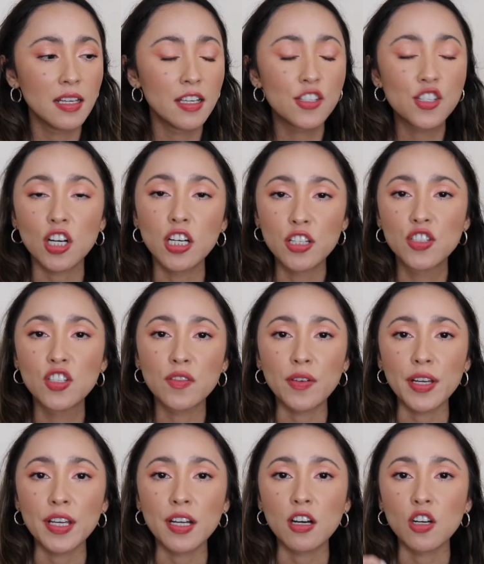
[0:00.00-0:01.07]
Charlotte
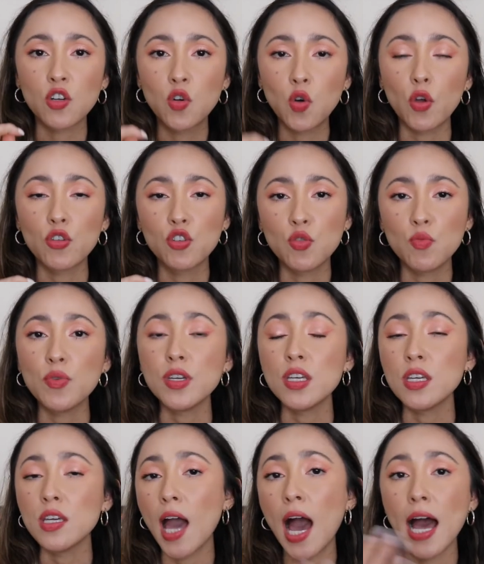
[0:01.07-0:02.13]
Tilbury are going to
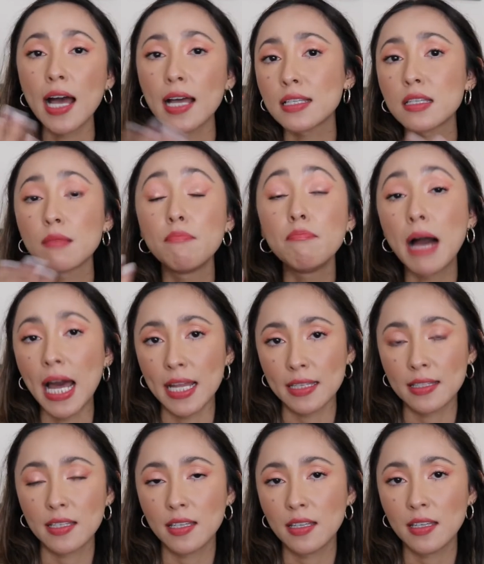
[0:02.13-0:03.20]
be as
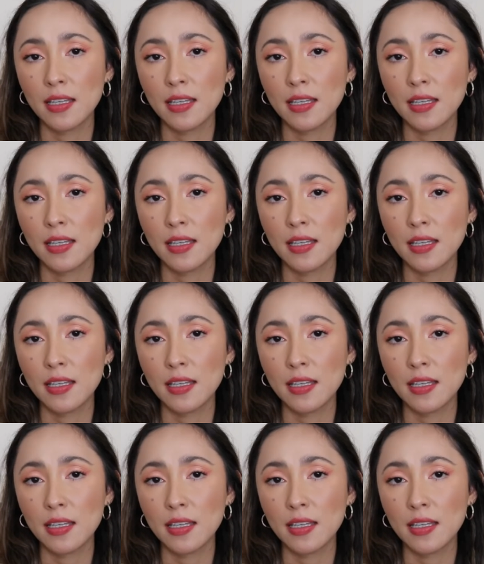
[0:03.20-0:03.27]
matte.